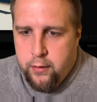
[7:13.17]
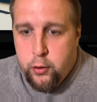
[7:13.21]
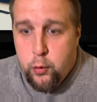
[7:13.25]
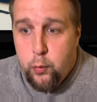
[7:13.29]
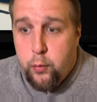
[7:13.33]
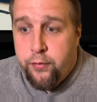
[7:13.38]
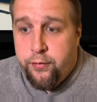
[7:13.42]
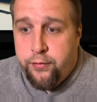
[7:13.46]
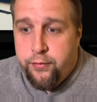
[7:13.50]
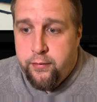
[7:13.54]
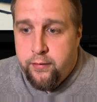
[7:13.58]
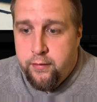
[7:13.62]
that
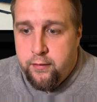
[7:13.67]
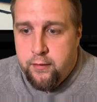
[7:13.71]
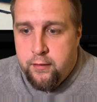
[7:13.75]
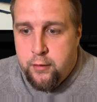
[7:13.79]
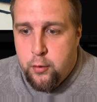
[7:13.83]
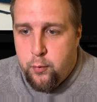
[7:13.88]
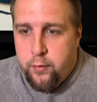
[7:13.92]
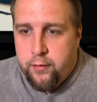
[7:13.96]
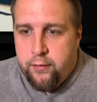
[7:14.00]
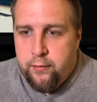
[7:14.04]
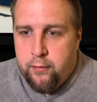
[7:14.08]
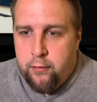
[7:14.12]
was
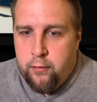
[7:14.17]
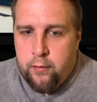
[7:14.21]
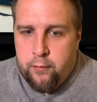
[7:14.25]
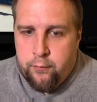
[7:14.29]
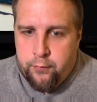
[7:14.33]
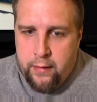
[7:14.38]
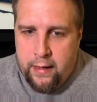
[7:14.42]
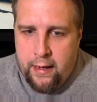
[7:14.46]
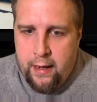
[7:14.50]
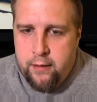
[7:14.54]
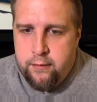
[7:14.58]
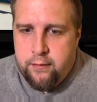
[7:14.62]
the result
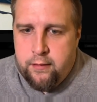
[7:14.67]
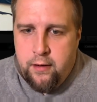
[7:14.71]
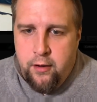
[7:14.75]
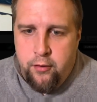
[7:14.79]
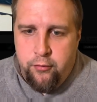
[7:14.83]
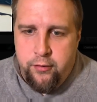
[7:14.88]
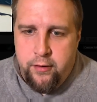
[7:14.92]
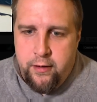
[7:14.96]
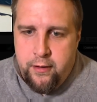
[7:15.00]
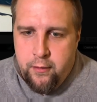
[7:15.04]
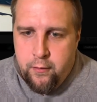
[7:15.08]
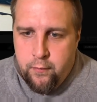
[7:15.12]
of the lighting
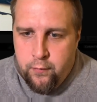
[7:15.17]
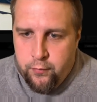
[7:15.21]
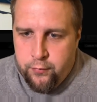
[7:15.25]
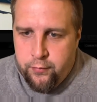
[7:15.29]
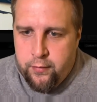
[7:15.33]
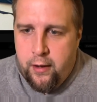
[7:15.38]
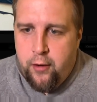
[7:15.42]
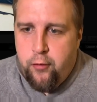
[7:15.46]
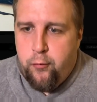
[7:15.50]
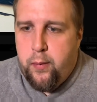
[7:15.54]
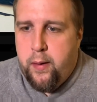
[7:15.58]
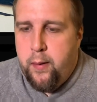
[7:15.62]
engineer, the
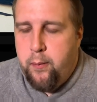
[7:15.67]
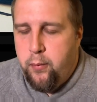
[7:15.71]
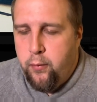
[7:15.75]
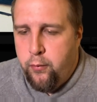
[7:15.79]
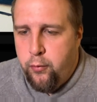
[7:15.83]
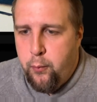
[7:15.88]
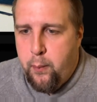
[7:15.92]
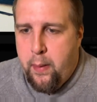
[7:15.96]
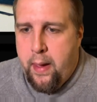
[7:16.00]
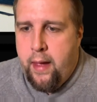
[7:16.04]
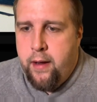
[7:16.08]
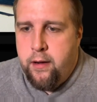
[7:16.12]
stage
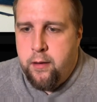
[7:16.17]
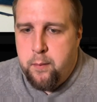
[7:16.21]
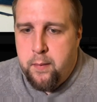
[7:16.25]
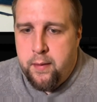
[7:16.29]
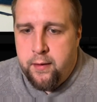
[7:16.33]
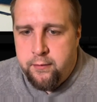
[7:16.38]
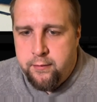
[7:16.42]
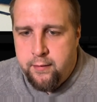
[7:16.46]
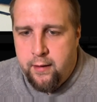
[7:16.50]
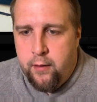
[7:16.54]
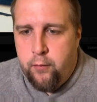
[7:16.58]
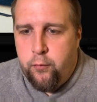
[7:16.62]
people, the band, and
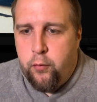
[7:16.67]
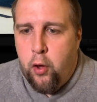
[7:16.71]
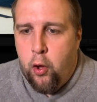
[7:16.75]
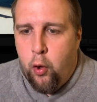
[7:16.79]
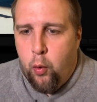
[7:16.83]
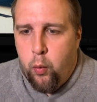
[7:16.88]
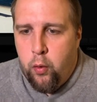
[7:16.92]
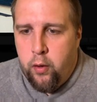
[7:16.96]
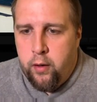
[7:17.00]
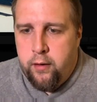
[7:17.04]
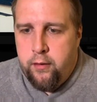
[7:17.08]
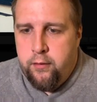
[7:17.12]
myself
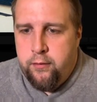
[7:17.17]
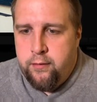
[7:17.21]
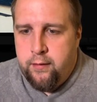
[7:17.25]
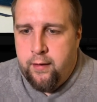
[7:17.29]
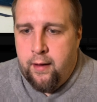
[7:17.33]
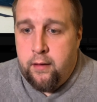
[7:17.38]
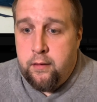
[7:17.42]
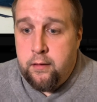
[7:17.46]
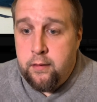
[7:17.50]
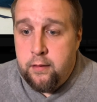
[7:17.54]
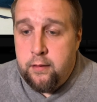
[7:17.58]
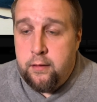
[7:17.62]
all working
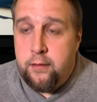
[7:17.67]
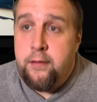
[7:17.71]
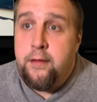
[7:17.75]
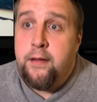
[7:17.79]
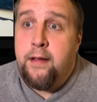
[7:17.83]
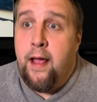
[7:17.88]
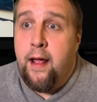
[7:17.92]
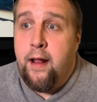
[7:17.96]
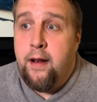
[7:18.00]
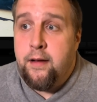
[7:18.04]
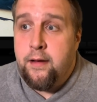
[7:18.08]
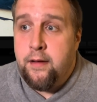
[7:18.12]
together
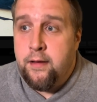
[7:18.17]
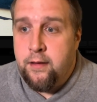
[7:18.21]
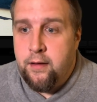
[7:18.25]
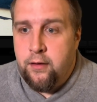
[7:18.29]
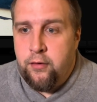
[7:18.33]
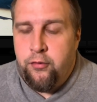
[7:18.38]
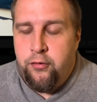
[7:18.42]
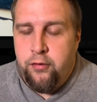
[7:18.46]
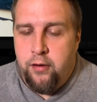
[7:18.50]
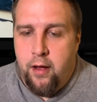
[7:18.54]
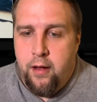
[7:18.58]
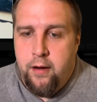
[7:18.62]
to get
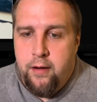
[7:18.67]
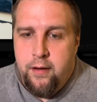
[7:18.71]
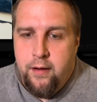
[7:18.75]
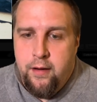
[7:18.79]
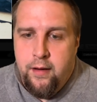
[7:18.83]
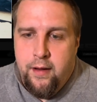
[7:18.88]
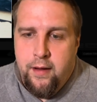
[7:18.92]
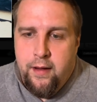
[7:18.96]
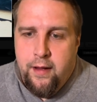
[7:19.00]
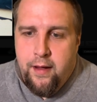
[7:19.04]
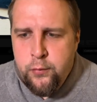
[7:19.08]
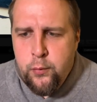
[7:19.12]
this shot.
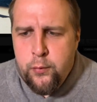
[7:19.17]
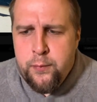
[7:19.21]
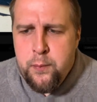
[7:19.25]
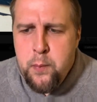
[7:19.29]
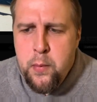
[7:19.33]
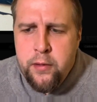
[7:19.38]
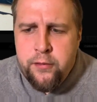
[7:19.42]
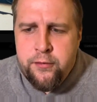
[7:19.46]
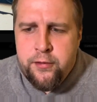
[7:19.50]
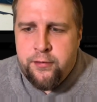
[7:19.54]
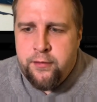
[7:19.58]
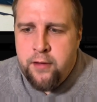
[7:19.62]
So as
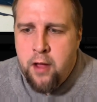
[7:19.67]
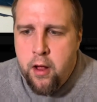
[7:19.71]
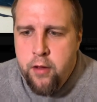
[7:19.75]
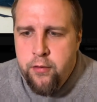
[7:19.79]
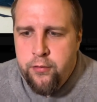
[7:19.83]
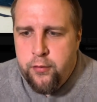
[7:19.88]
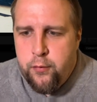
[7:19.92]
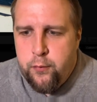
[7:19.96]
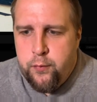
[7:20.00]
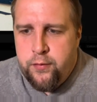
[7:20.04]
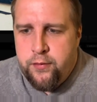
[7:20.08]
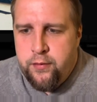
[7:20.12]
much as
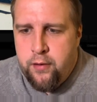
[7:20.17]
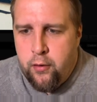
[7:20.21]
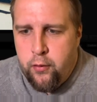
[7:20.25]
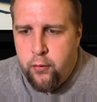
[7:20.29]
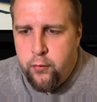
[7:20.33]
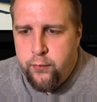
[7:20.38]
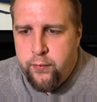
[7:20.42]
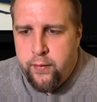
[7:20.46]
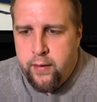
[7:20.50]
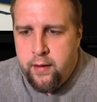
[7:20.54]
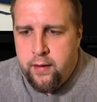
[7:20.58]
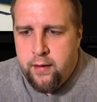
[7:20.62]
concert
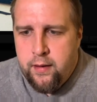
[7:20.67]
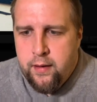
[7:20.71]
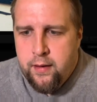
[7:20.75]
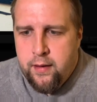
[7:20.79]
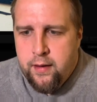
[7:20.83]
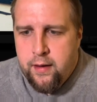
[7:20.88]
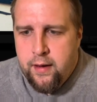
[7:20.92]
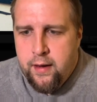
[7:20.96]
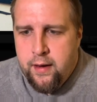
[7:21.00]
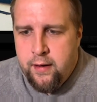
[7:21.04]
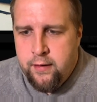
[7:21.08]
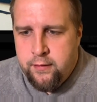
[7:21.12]
photography
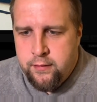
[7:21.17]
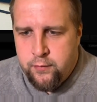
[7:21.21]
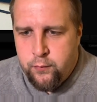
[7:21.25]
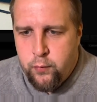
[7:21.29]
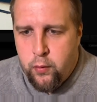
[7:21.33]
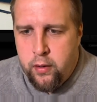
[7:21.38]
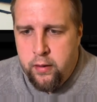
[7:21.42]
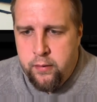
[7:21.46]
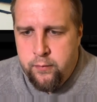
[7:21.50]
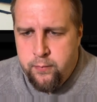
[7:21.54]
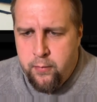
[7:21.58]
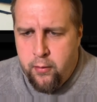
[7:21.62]
is a
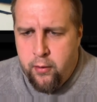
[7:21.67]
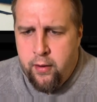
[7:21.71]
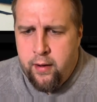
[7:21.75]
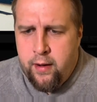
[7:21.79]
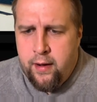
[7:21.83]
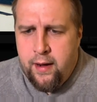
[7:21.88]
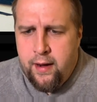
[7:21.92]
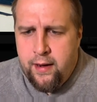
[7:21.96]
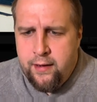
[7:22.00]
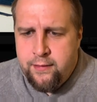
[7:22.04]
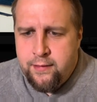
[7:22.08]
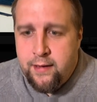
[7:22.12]
very,
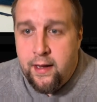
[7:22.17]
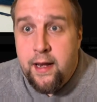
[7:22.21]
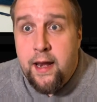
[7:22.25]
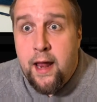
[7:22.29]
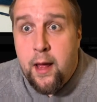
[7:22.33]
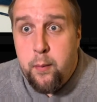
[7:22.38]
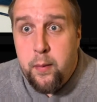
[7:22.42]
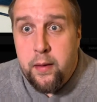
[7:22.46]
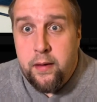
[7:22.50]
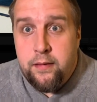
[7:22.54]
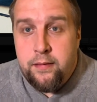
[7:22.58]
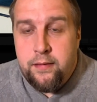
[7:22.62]
very
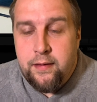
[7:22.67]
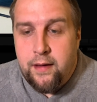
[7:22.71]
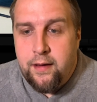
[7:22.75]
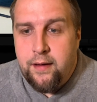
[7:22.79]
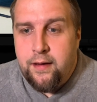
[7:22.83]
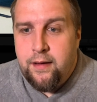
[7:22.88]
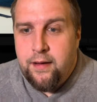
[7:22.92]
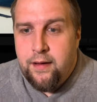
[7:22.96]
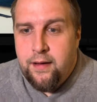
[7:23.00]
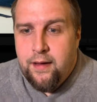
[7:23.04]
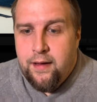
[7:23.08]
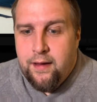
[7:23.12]
dynamic
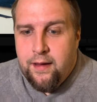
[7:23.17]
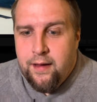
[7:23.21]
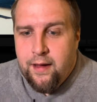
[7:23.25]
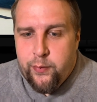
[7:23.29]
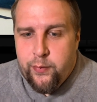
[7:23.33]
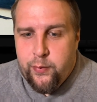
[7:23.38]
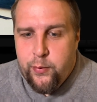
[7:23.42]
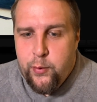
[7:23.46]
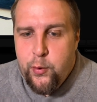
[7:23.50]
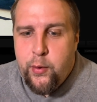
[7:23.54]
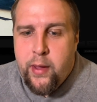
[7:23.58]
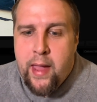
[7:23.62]
thing,
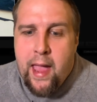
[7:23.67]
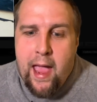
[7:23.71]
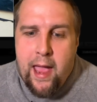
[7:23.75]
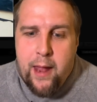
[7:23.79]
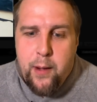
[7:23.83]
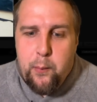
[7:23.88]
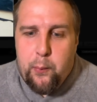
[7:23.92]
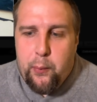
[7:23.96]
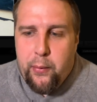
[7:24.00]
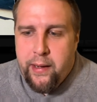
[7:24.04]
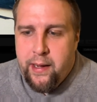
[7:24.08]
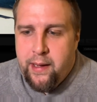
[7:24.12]
you
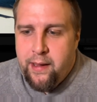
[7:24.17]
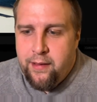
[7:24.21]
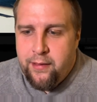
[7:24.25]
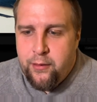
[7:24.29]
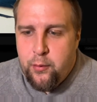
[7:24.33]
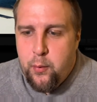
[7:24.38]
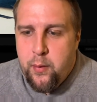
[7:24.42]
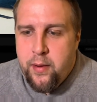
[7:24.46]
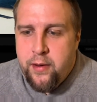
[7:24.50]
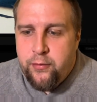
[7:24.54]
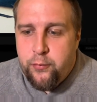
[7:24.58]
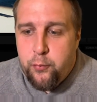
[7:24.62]
can bring it,
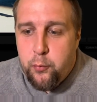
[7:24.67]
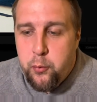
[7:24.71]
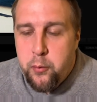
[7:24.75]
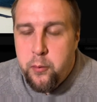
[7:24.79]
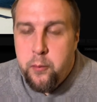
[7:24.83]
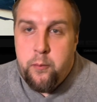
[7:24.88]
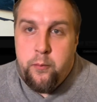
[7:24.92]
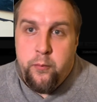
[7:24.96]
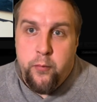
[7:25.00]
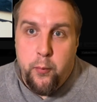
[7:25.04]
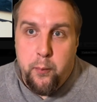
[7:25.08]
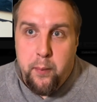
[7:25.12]
there is
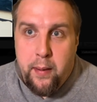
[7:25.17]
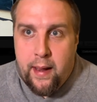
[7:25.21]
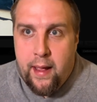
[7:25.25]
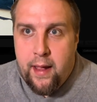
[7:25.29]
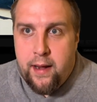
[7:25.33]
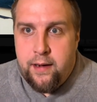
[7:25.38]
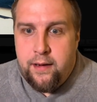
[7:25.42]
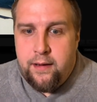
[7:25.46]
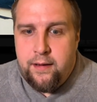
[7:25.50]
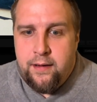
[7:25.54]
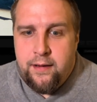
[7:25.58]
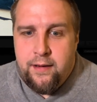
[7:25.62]
room for
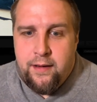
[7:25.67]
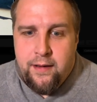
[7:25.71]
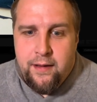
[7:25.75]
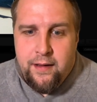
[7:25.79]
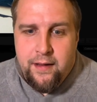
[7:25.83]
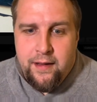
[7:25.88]
planning.